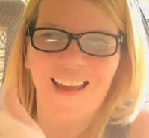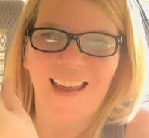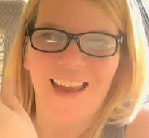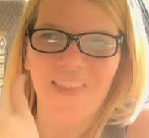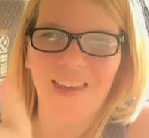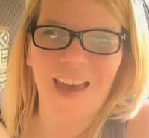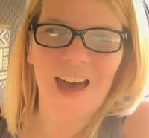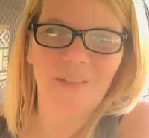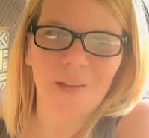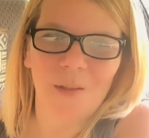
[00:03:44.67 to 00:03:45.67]
And they
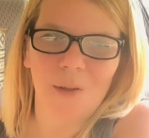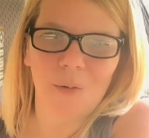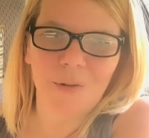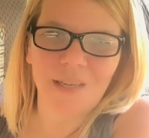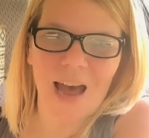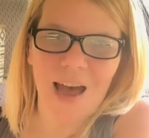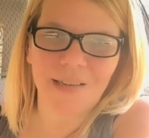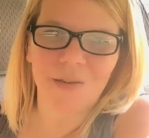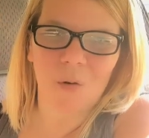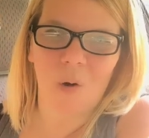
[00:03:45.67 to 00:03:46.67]
had the little
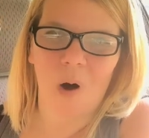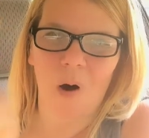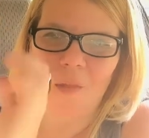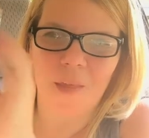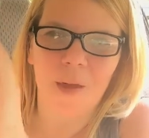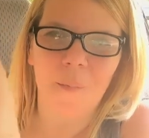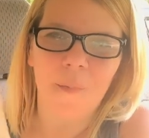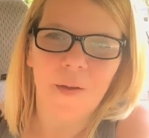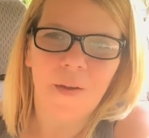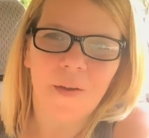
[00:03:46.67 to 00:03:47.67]
tassel on them.
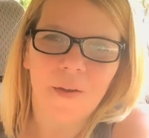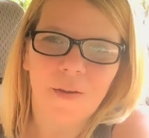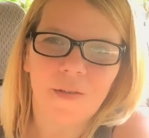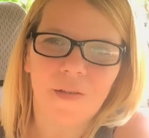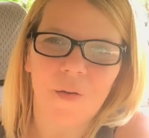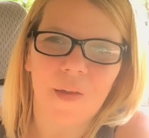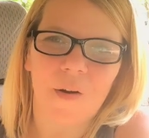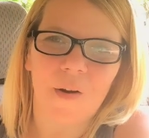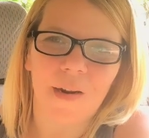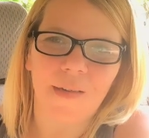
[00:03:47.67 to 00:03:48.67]
So
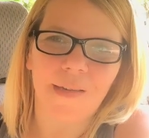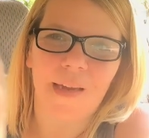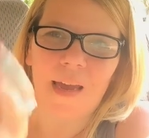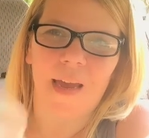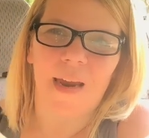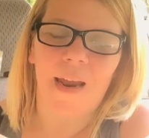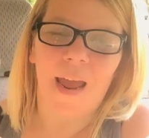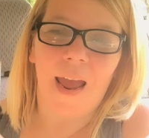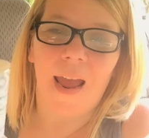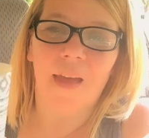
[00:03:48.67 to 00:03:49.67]
there it is again,
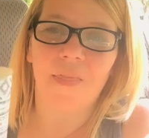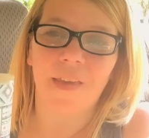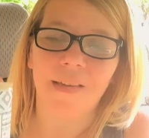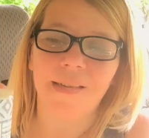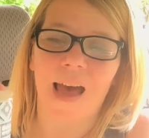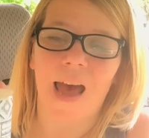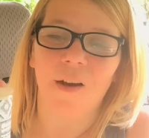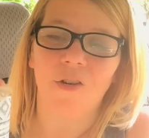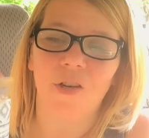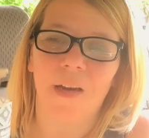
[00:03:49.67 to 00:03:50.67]
and this
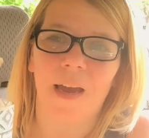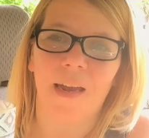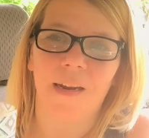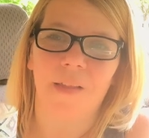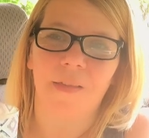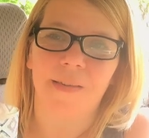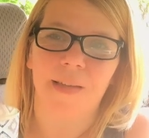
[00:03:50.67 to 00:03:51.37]
actually, and it's